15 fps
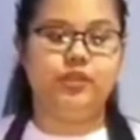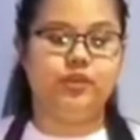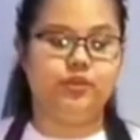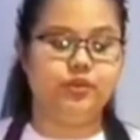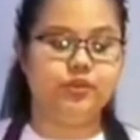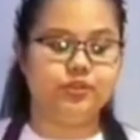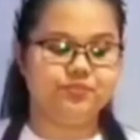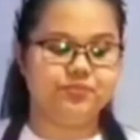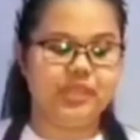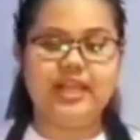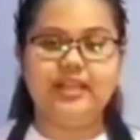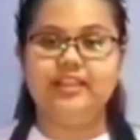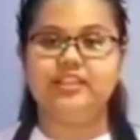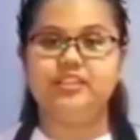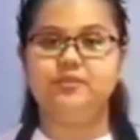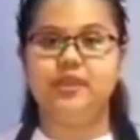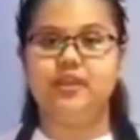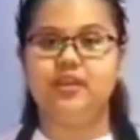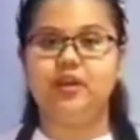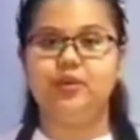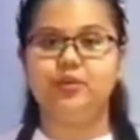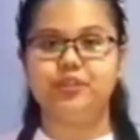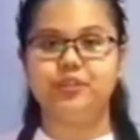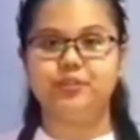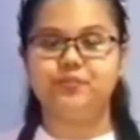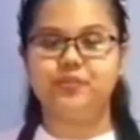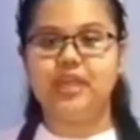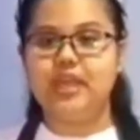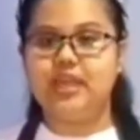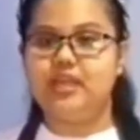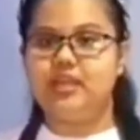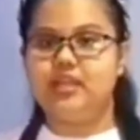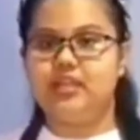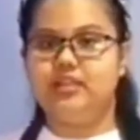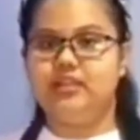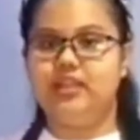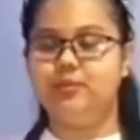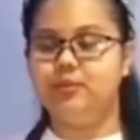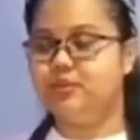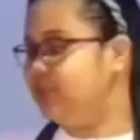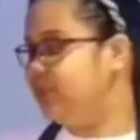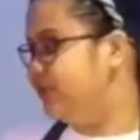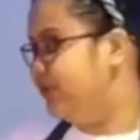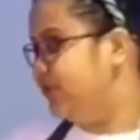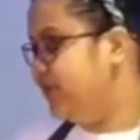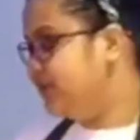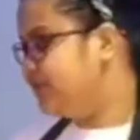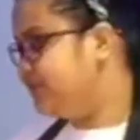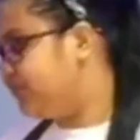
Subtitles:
to be cooked, let's make our lemon slurry.